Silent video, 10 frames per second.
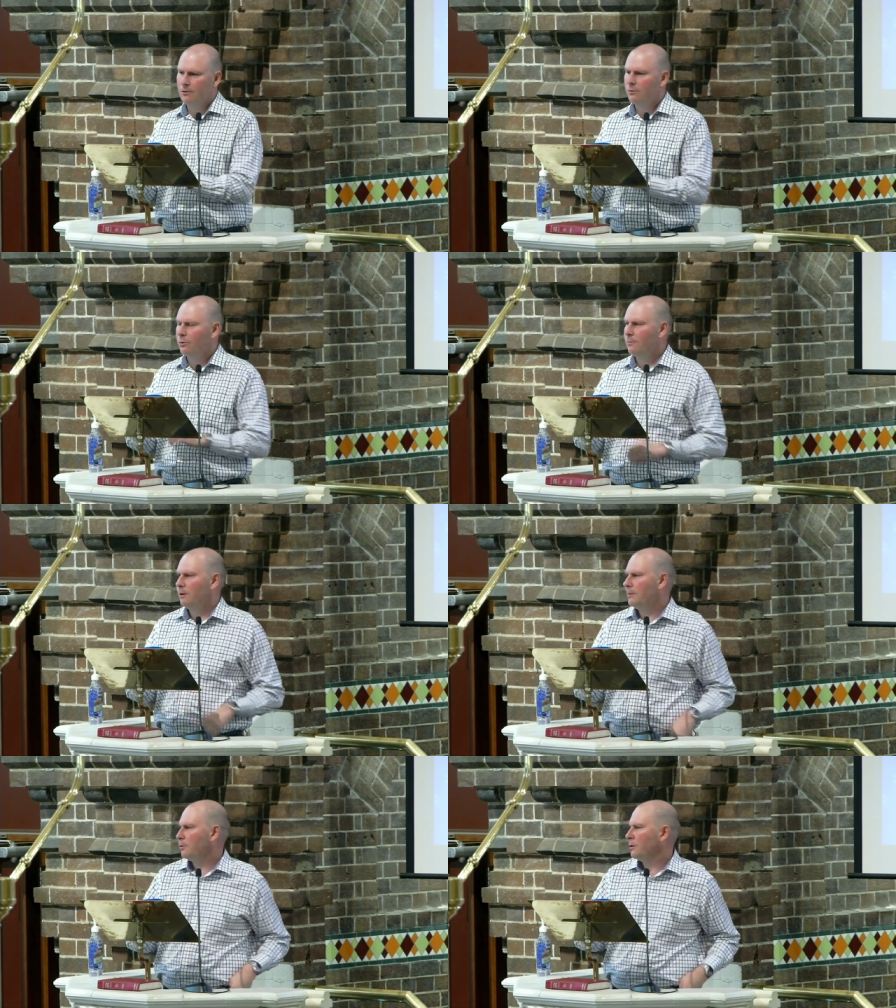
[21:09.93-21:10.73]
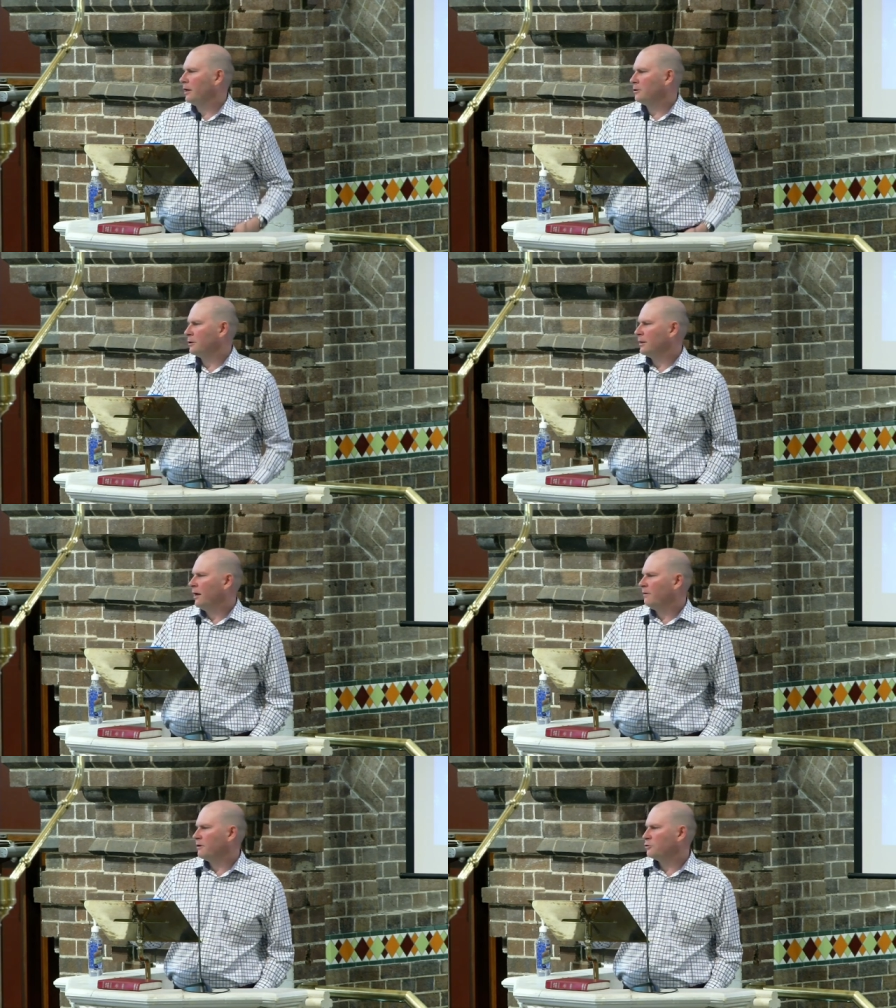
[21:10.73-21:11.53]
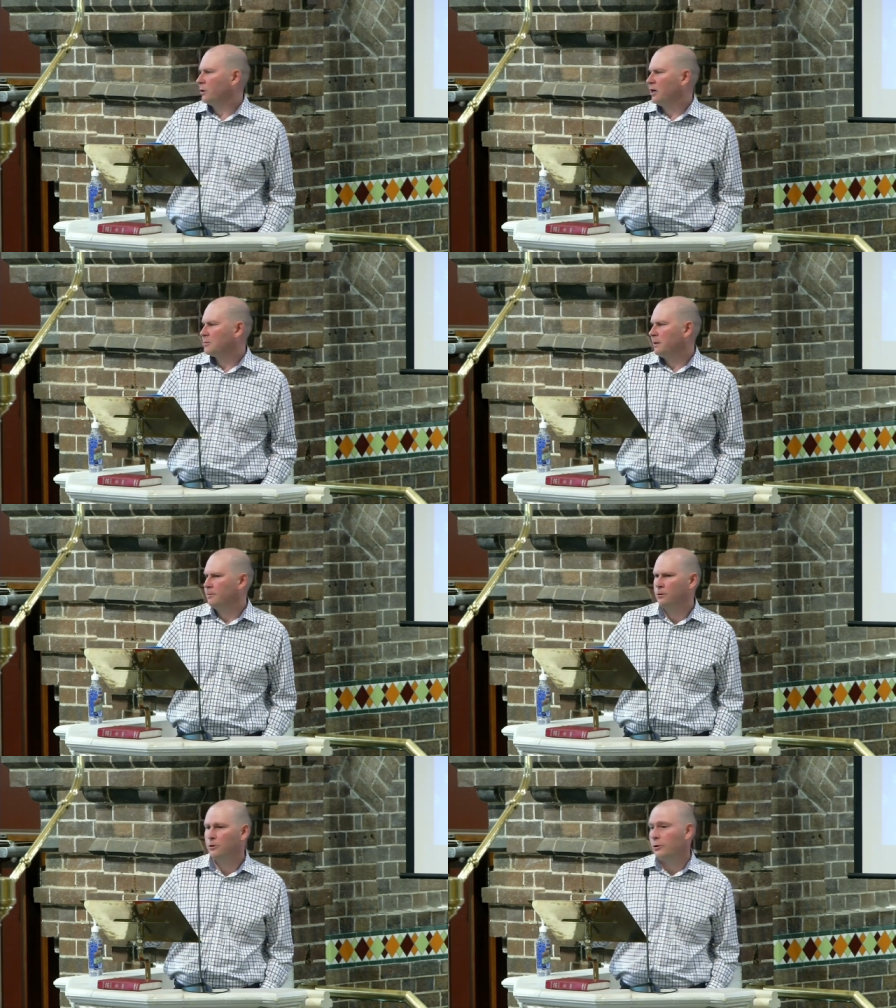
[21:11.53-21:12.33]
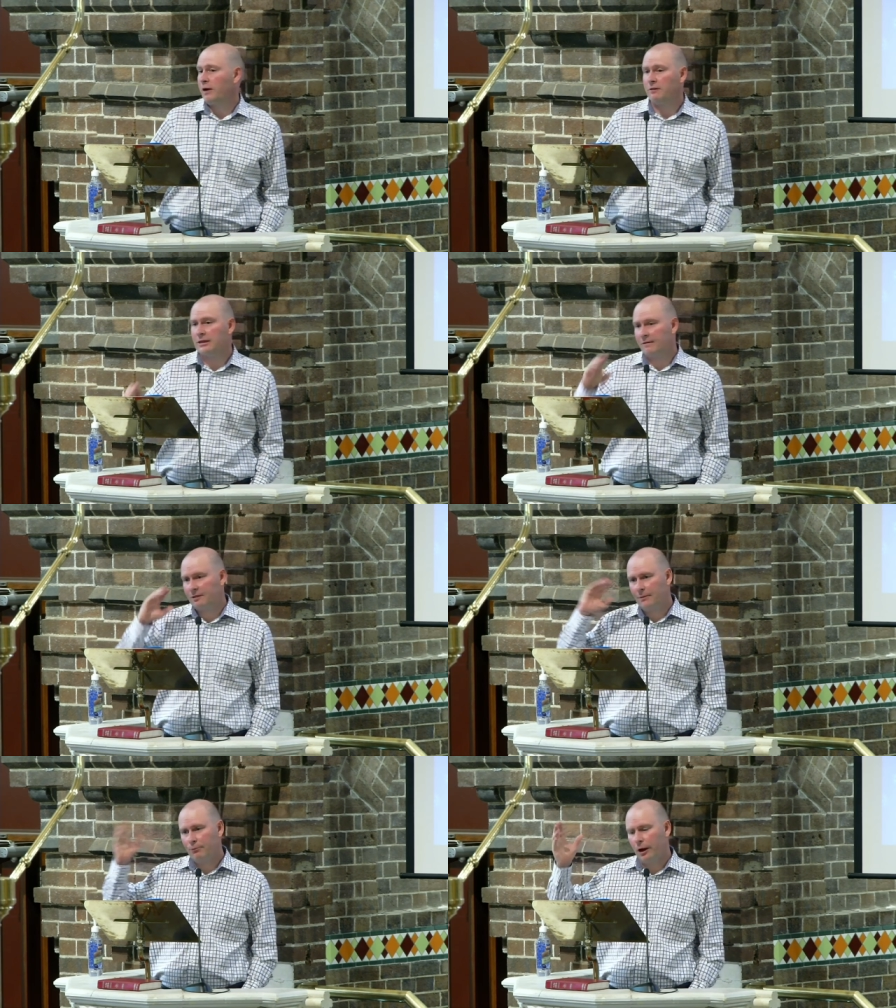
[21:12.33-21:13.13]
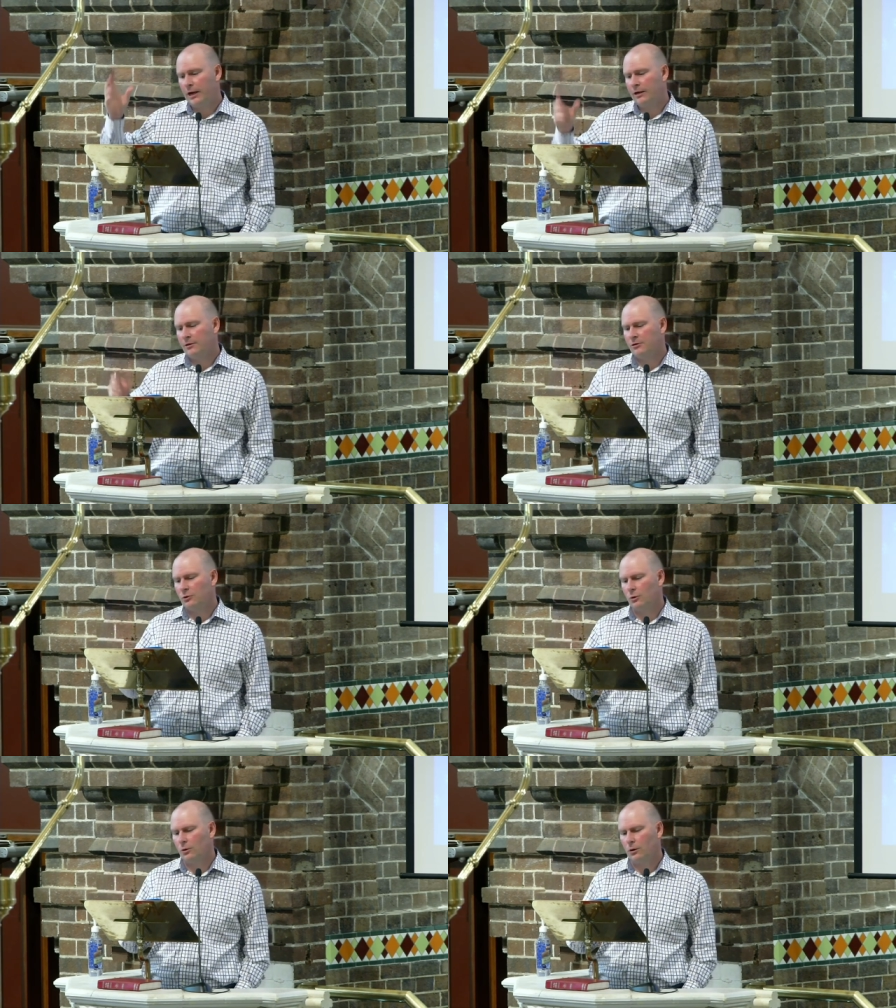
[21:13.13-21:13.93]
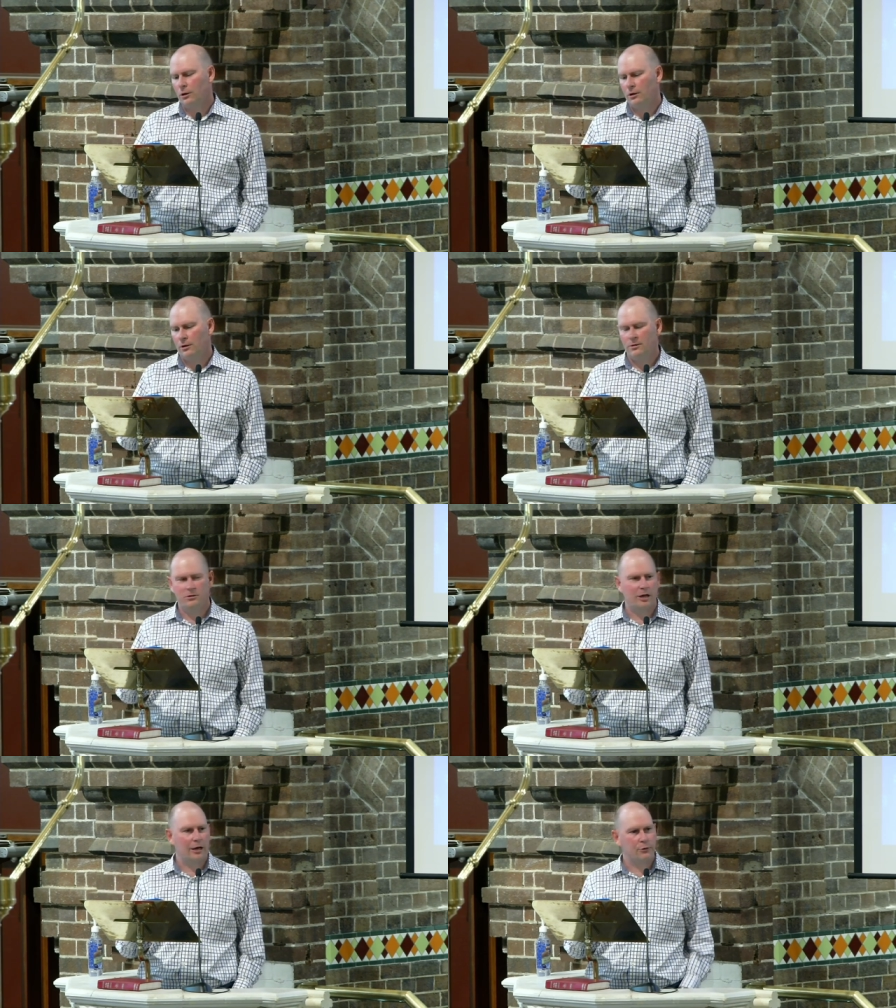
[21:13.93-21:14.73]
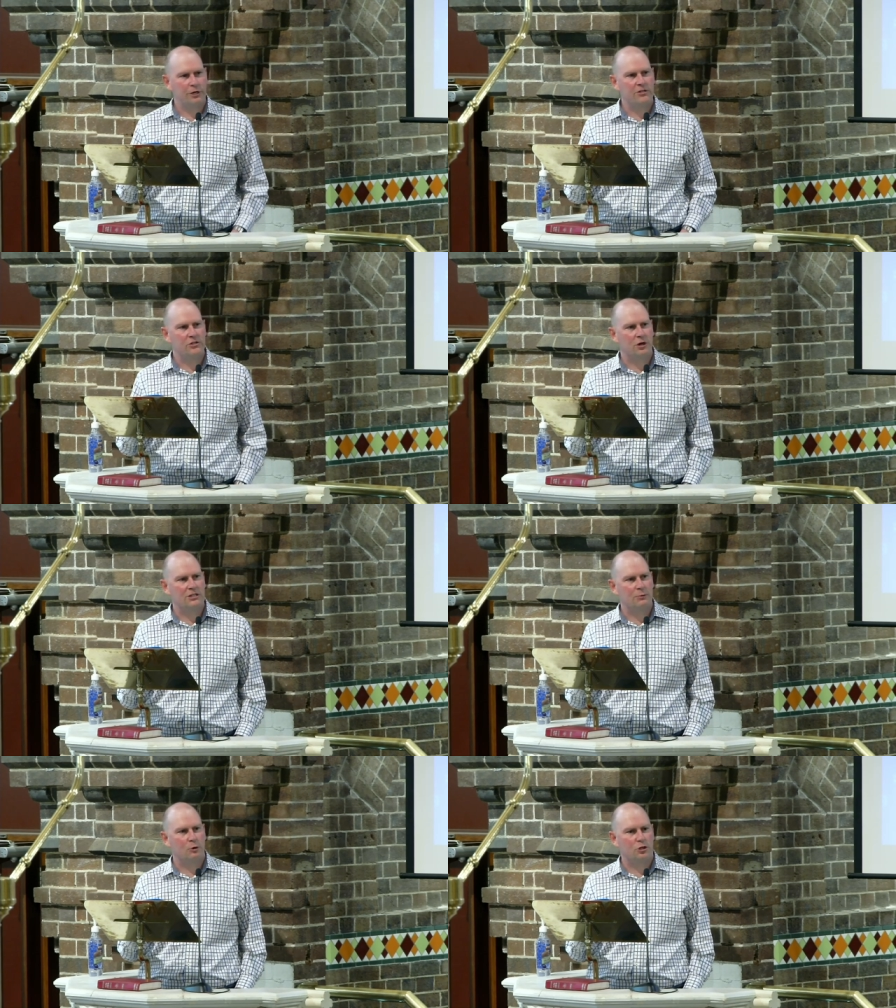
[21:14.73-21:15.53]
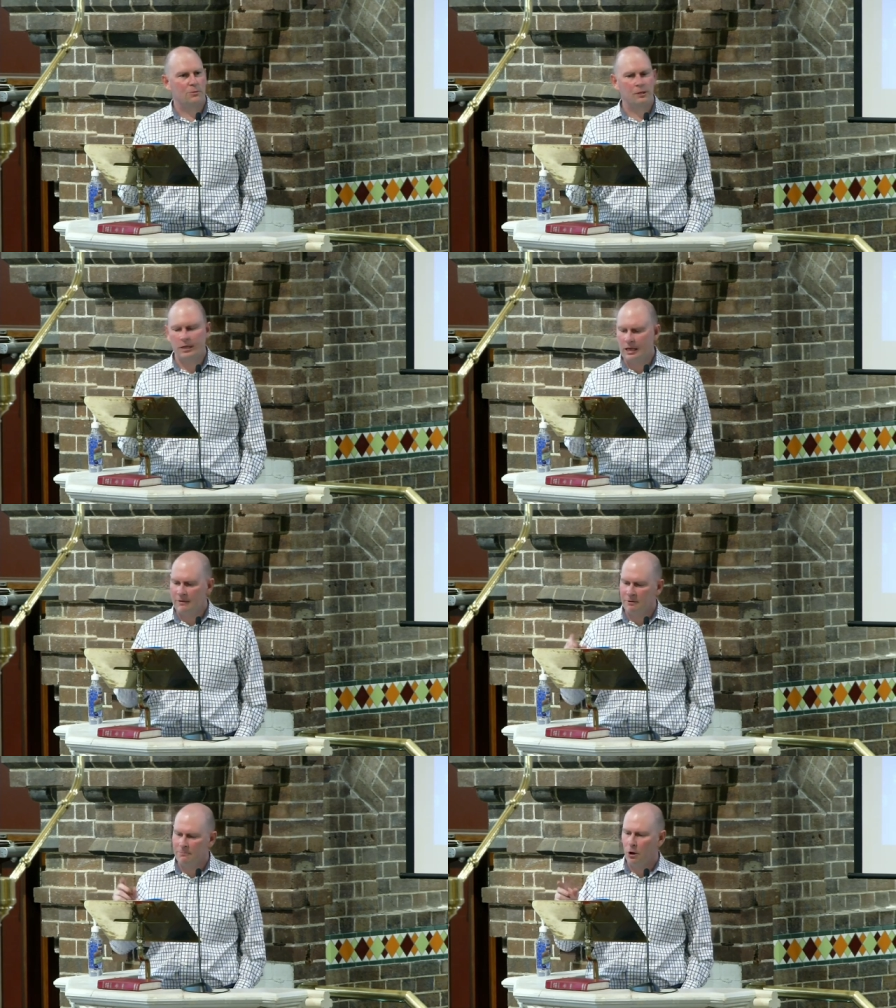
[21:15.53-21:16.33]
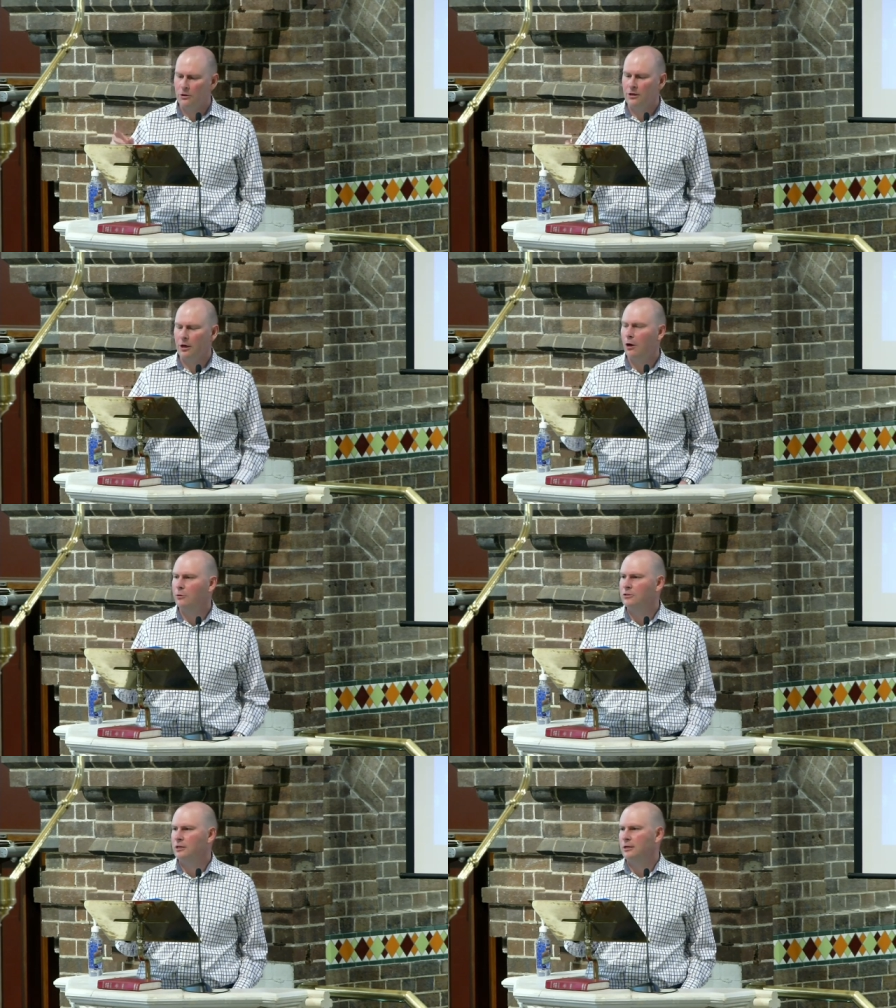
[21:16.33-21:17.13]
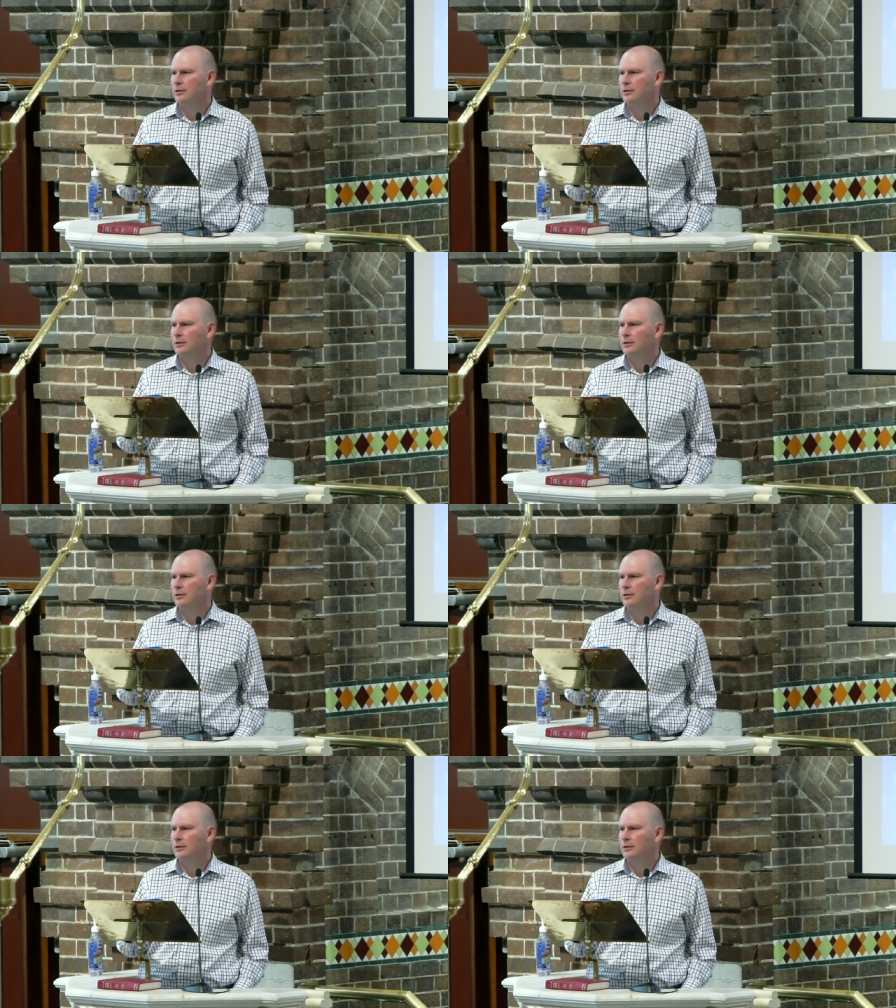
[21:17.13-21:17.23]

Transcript: when people that you love and trust, people who haven't left their brain at the door, start criticizing what you believe and poking holes in it